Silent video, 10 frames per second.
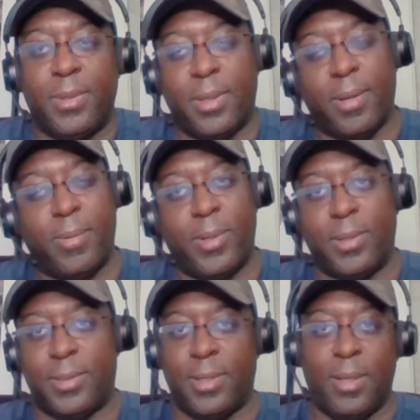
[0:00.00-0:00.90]
There
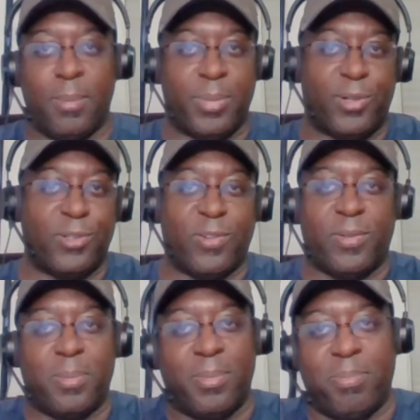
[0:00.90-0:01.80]
was pictures of
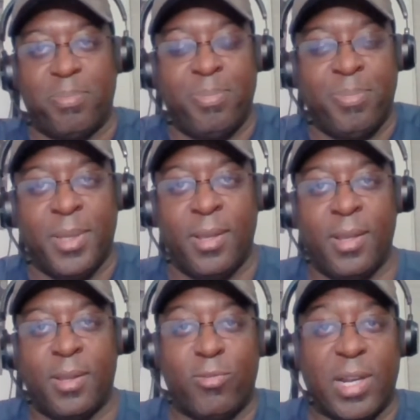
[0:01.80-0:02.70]
him
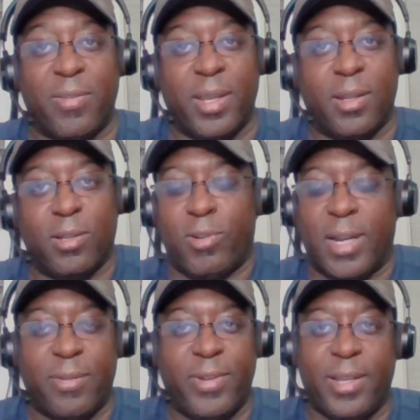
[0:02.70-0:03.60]
driving in the
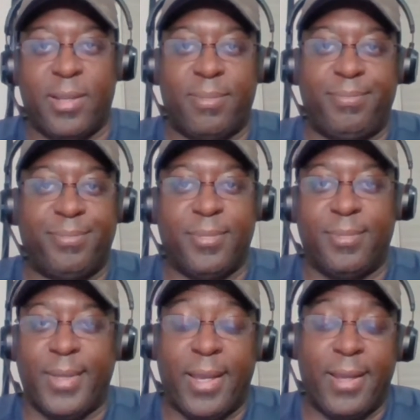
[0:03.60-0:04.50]
traffic
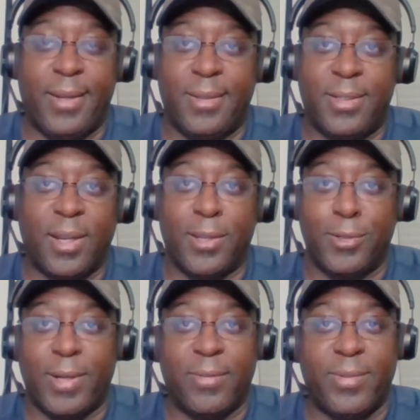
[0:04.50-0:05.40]
and stuck in
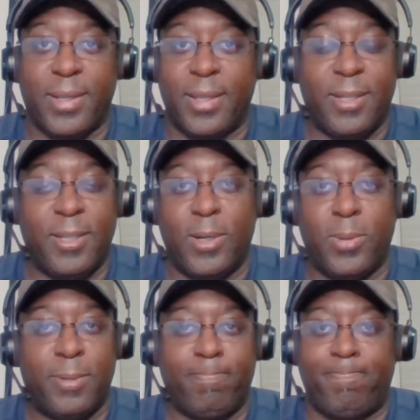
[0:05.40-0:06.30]
traffic, and you know what?